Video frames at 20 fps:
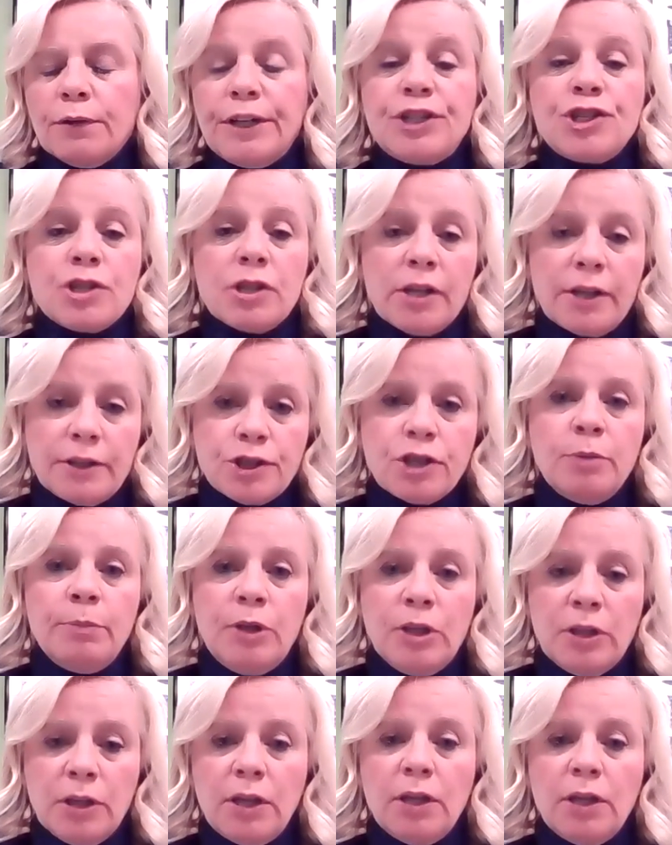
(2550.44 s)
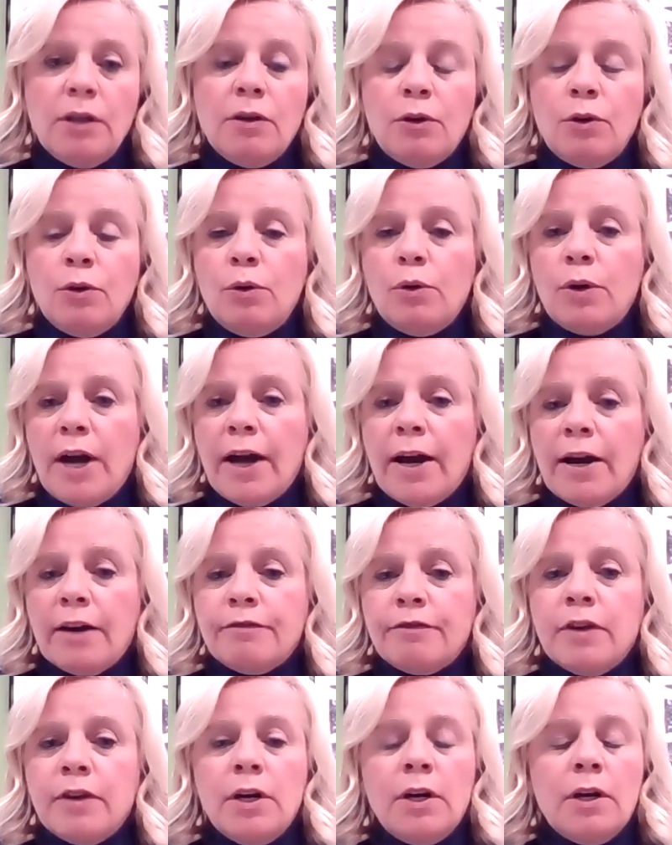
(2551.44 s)
racialized community who
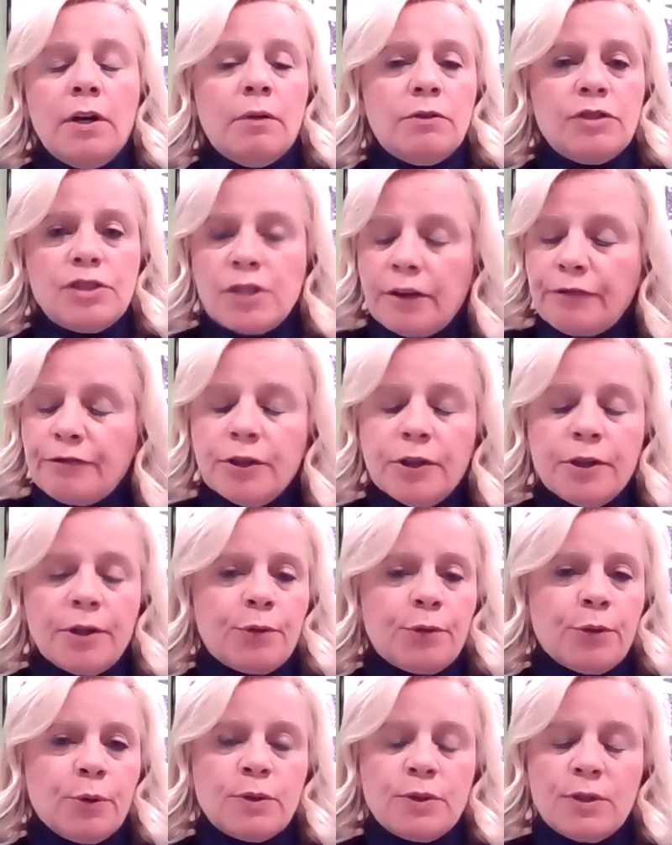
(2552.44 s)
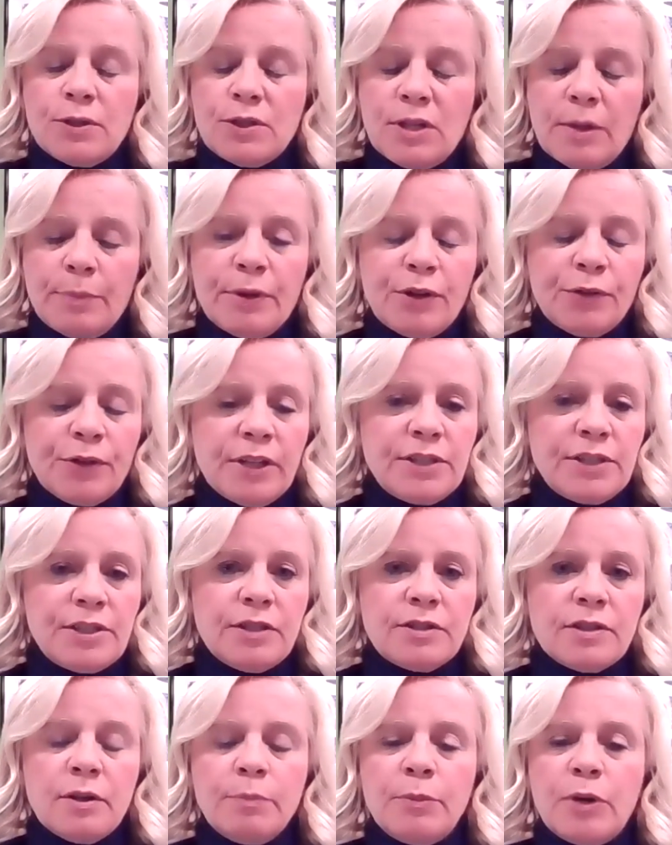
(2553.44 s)
have suffered through systemic
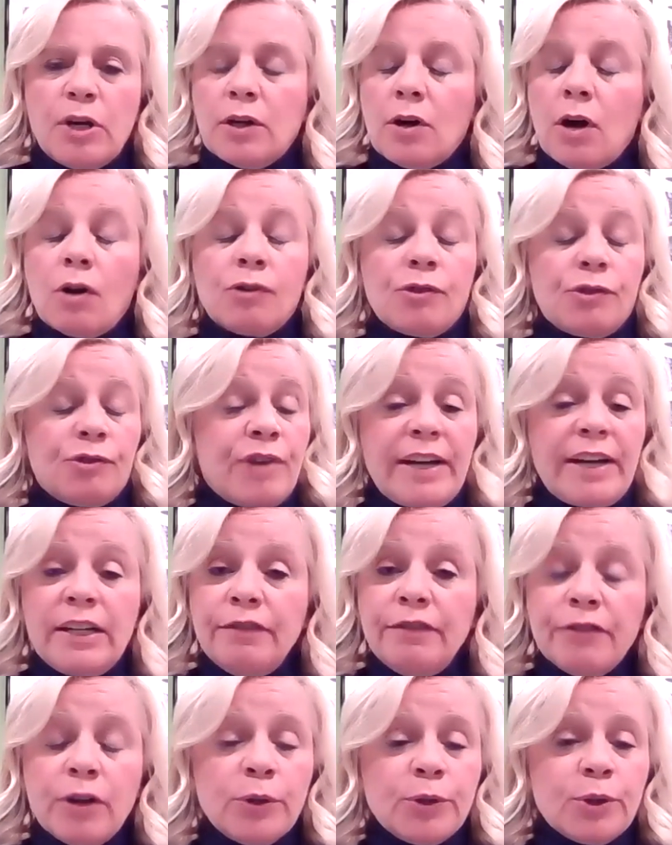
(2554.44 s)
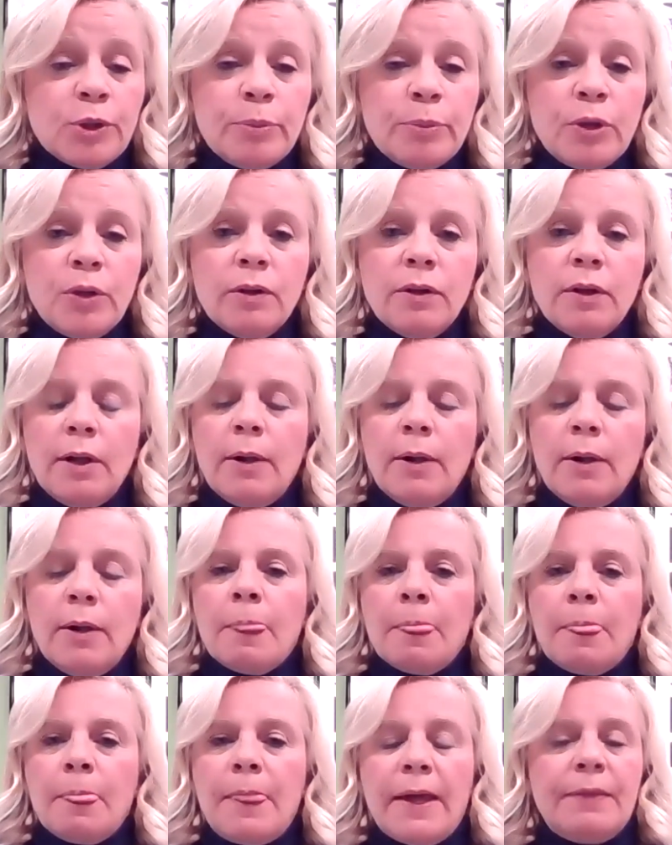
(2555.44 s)
racism and are already vulnerable,
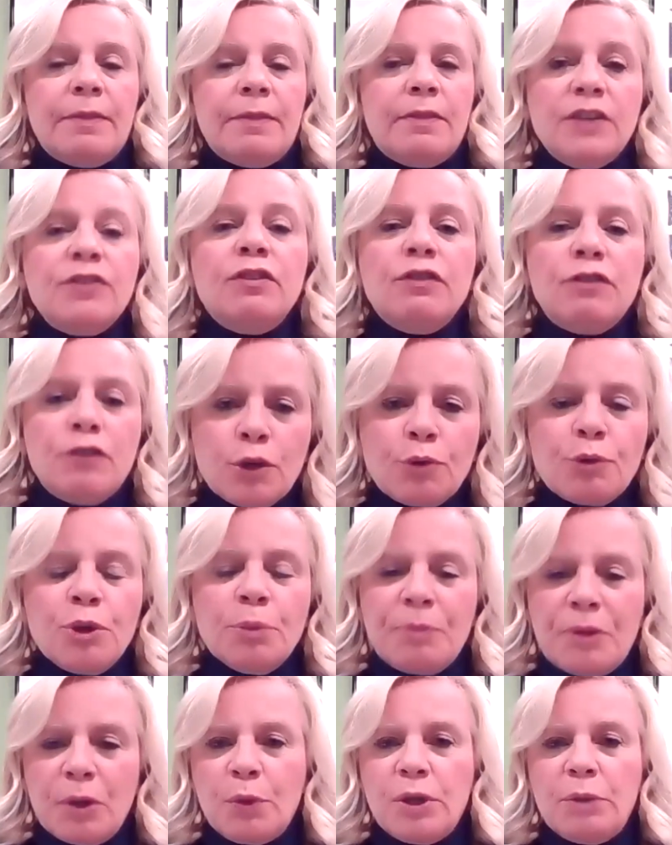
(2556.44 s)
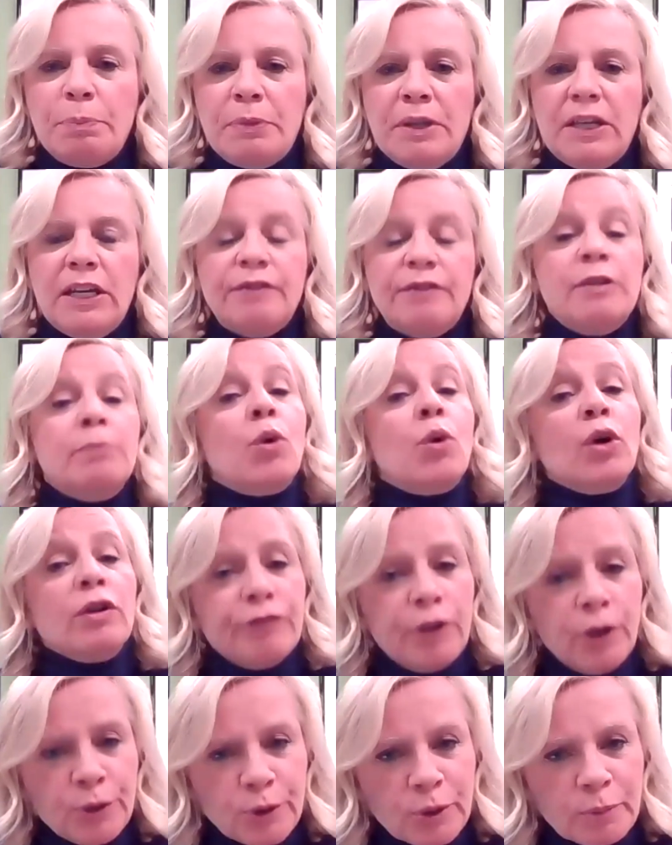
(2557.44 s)
that this is the group that would be even more
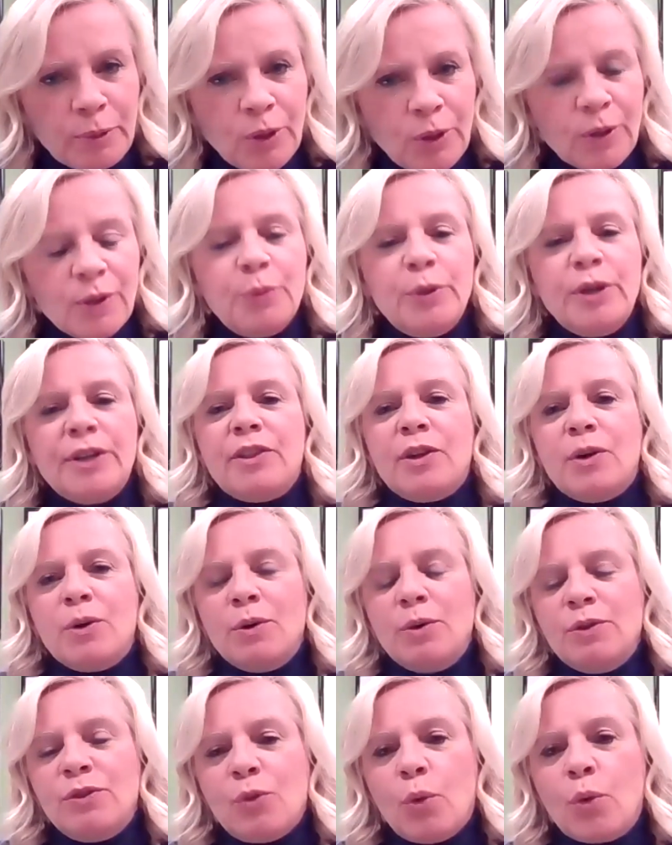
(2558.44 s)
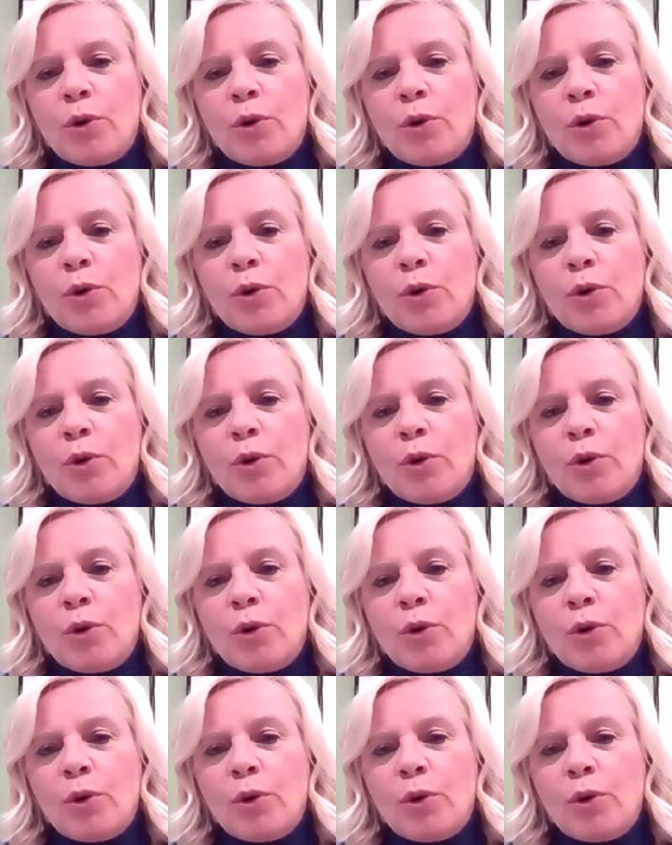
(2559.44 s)
vulnerable with those